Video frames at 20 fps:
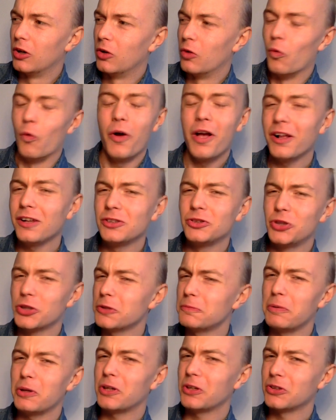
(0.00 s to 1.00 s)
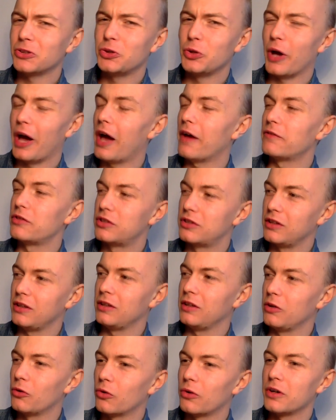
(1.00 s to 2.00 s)
well, just because you have
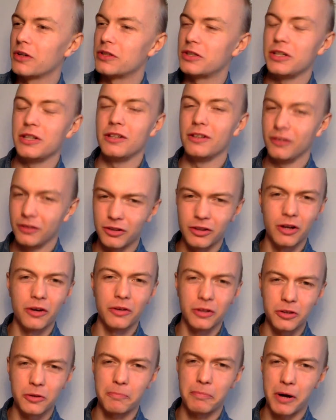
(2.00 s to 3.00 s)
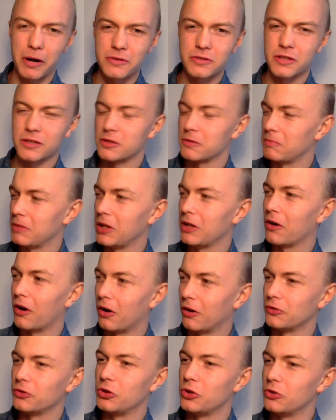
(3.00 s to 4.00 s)
seniority, you know, in comparison to me
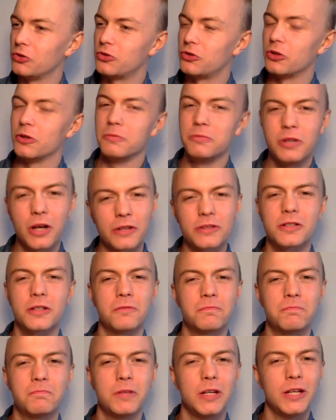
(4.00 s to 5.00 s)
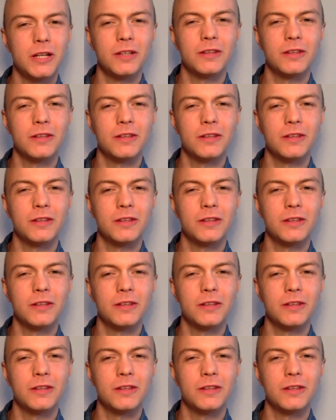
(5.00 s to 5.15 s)
on YouTube, doesn't mean